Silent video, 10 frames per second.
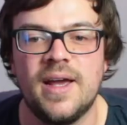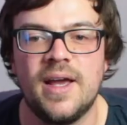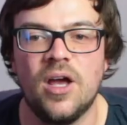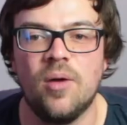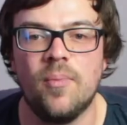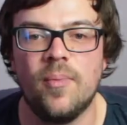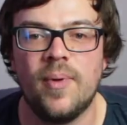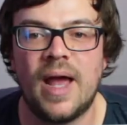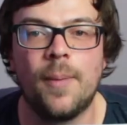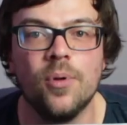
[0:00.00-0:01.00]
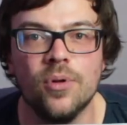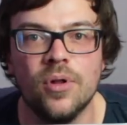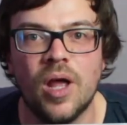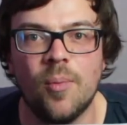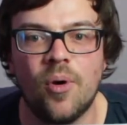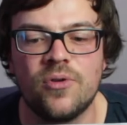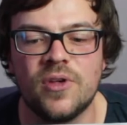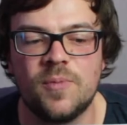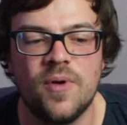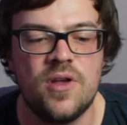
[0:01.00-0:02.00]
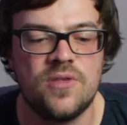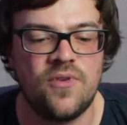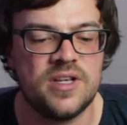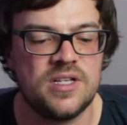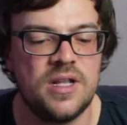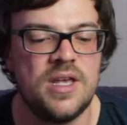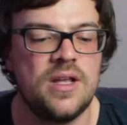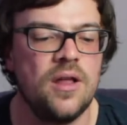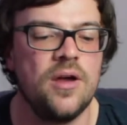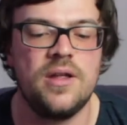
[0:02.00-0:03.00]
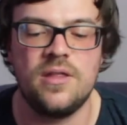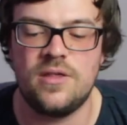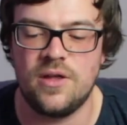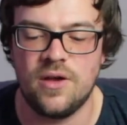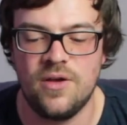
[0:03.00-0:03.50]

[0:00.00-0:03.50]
Apple unboxing experience. Very sleek lines.